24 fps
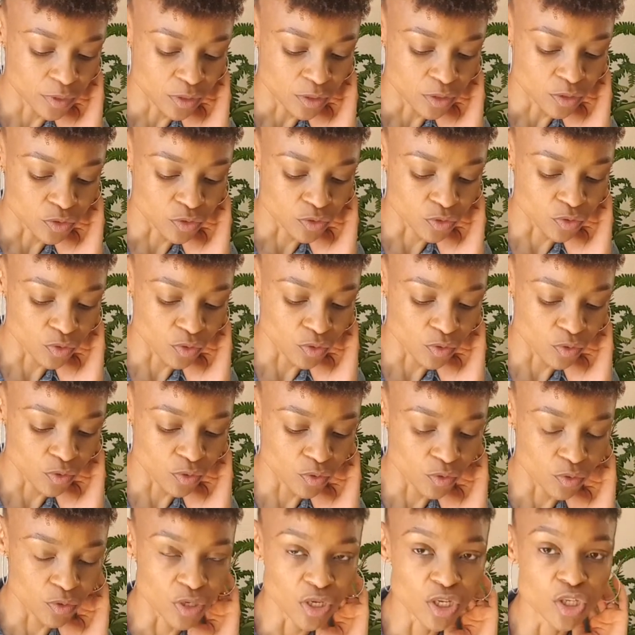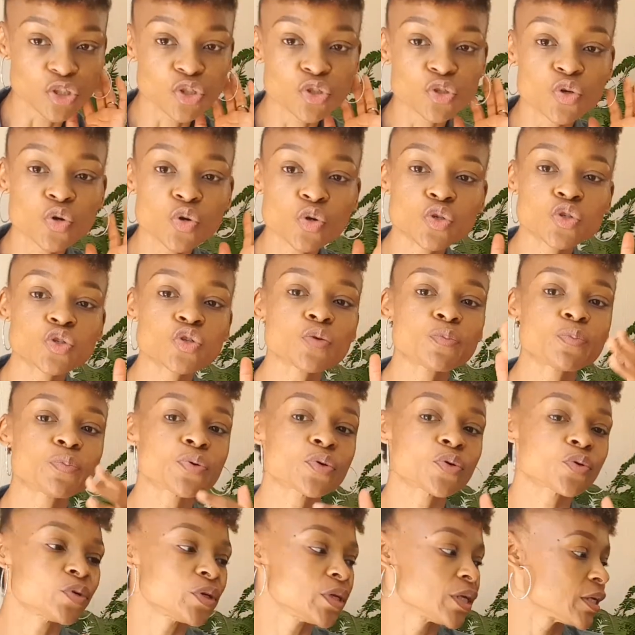So it's good to
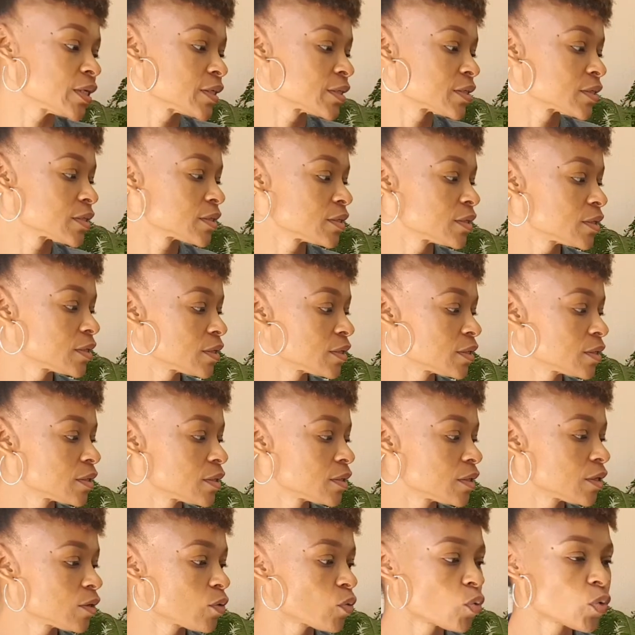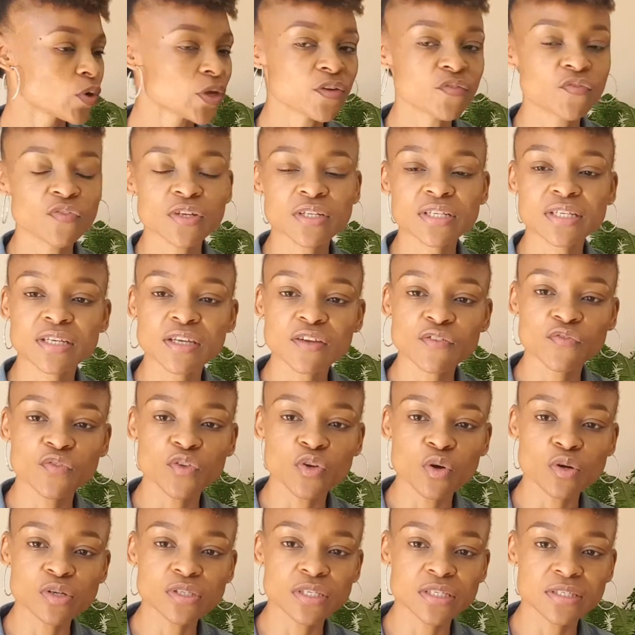prune it. If
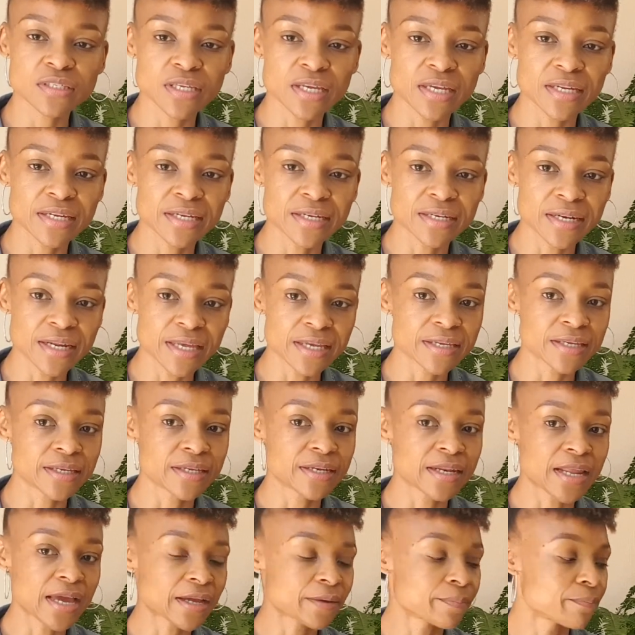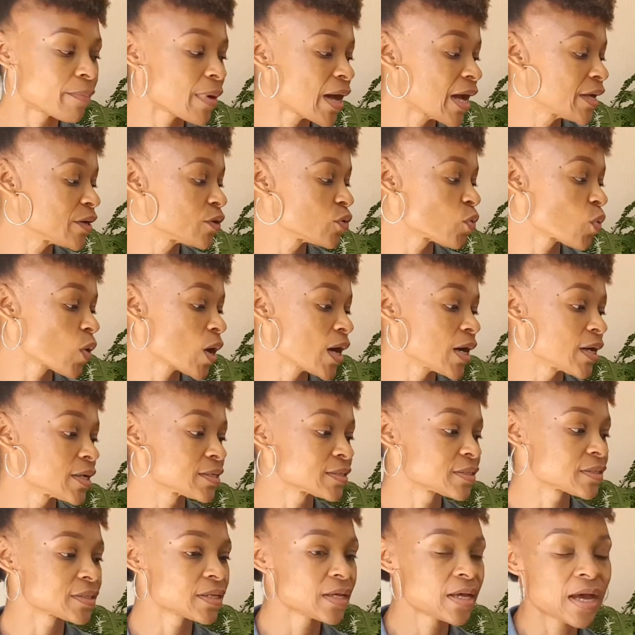yours is getting leggy like mine
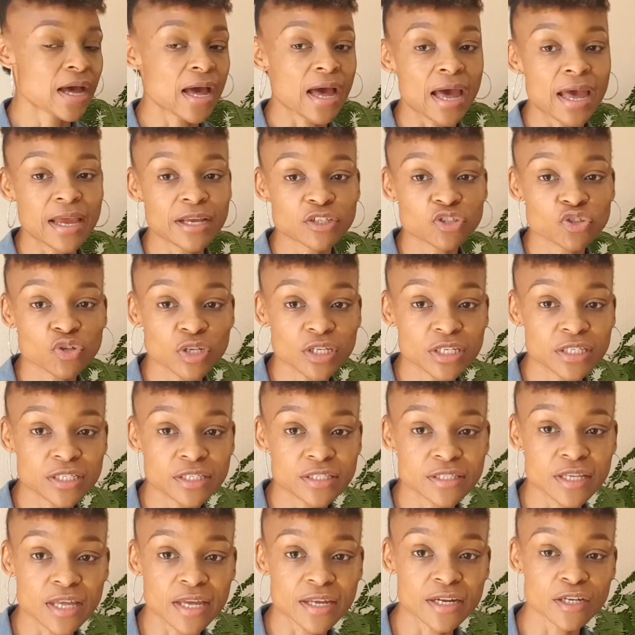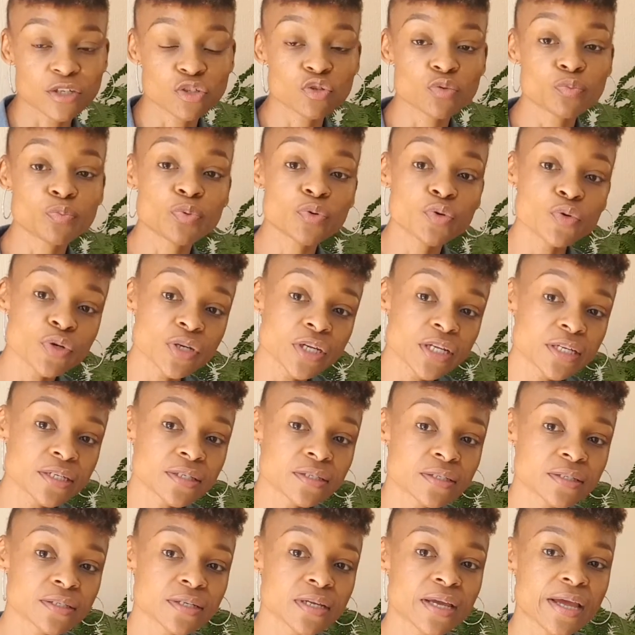was, I actually decided to prune it,
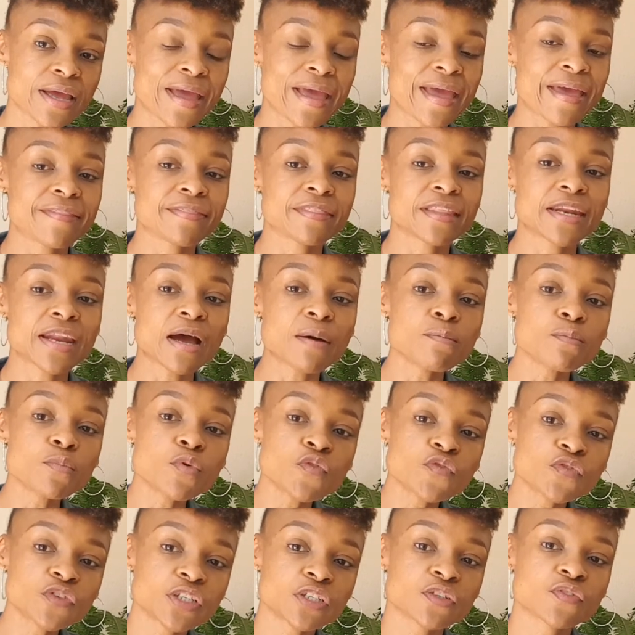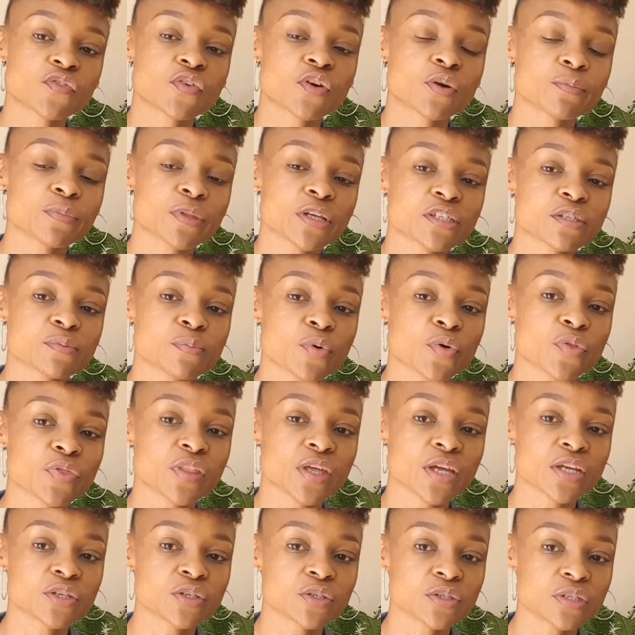and then I moved it from the spot
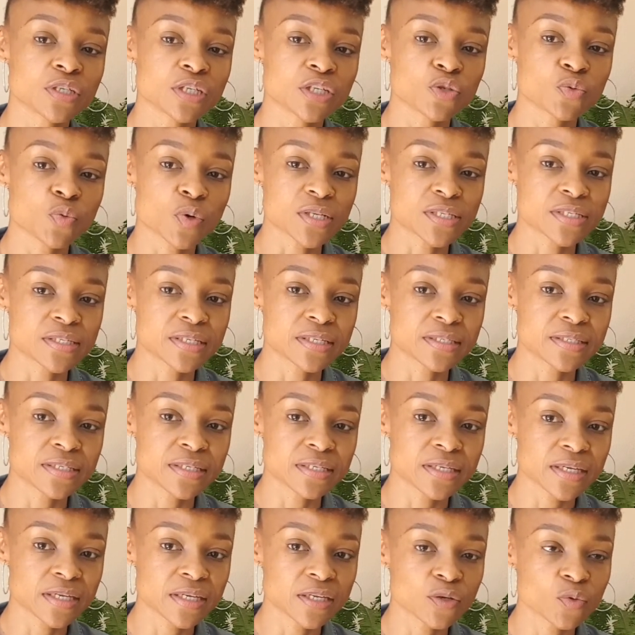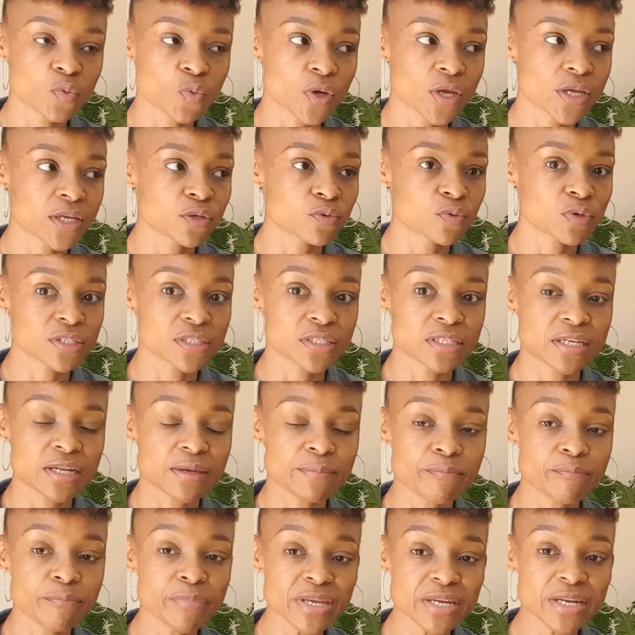that it was sitting in, where it was in a
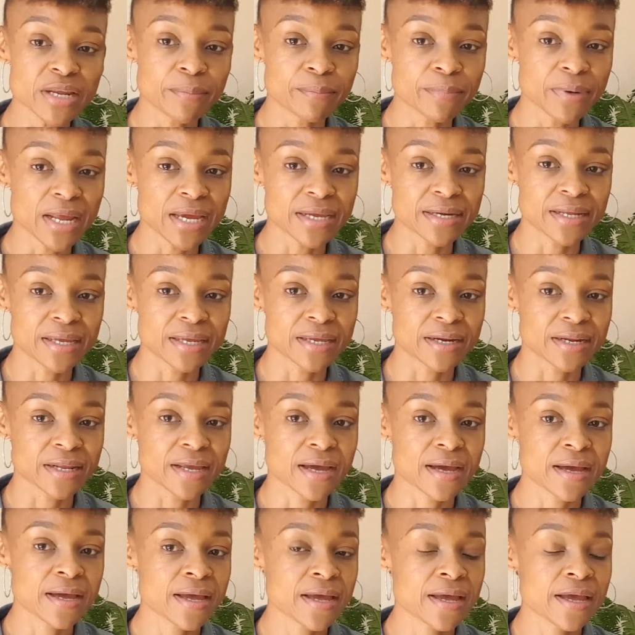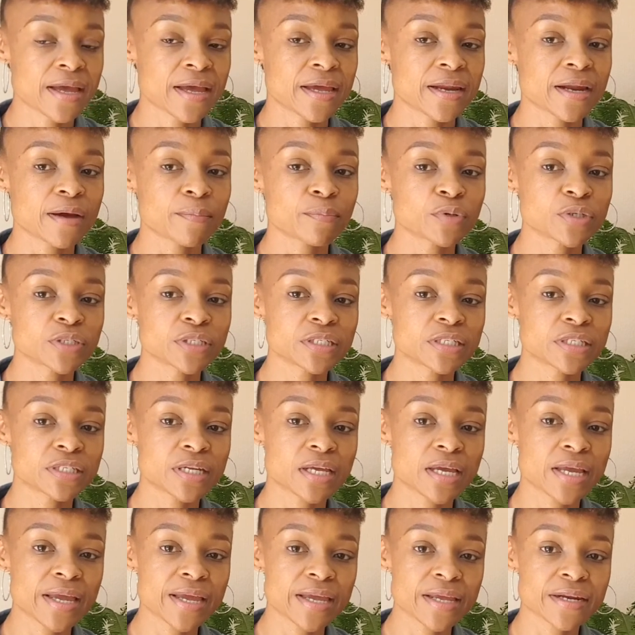medium light area, and I put it in an
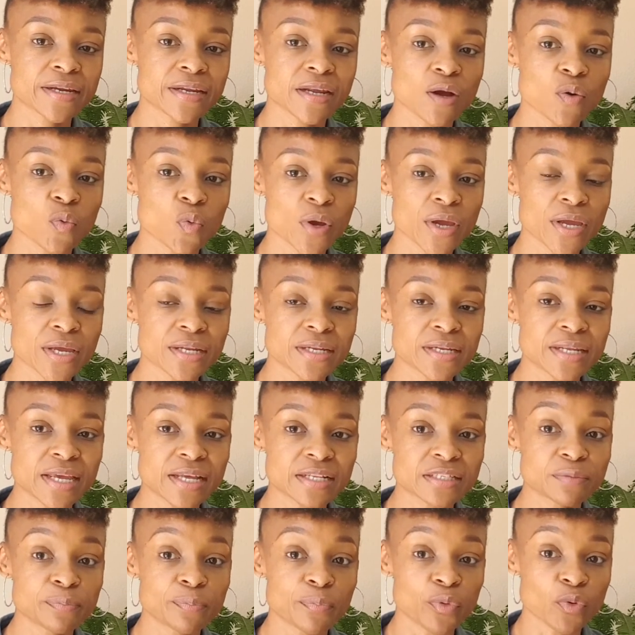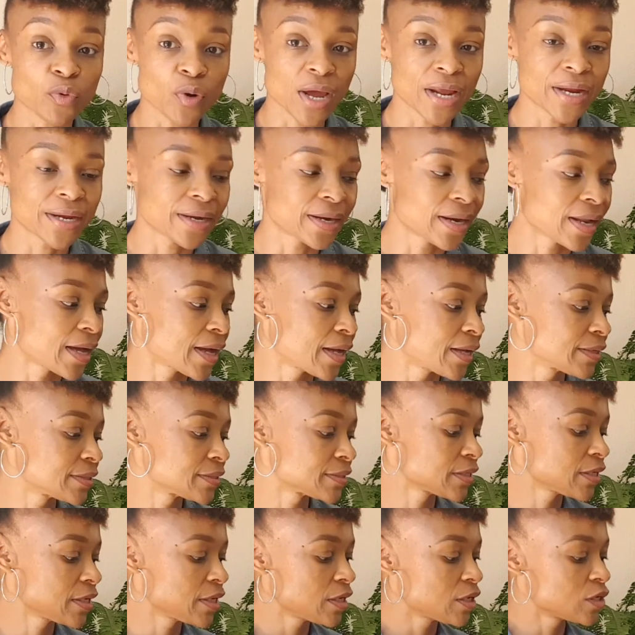area where it gets bright light.
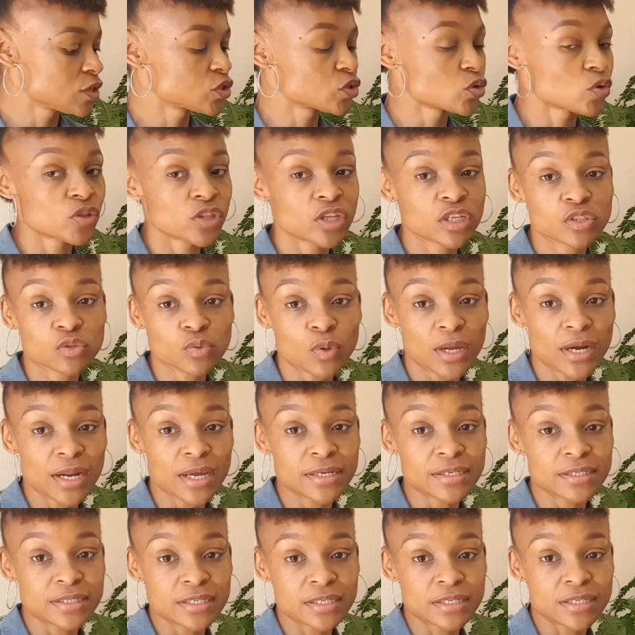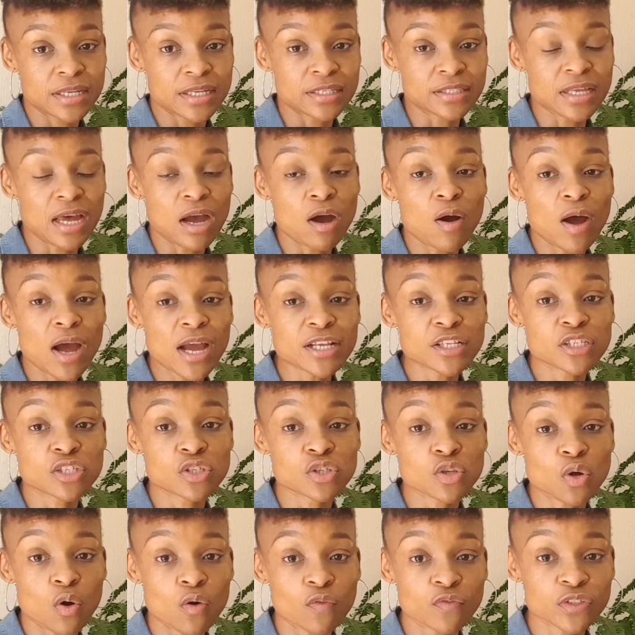So that's what I did. That's how I
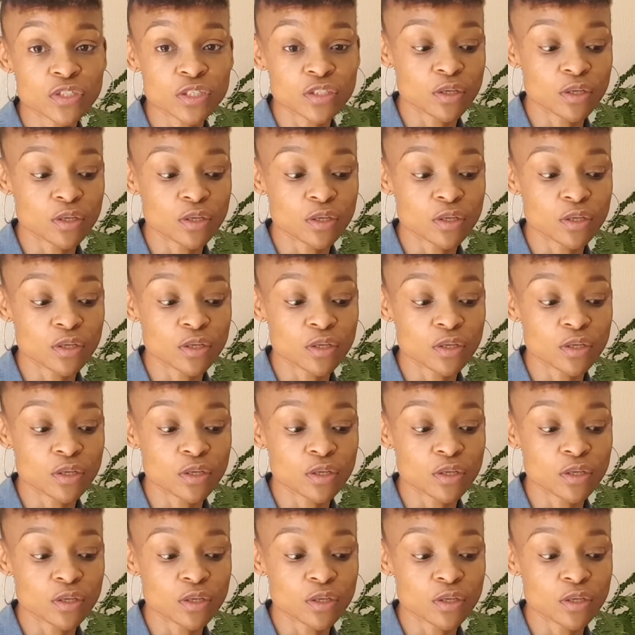solved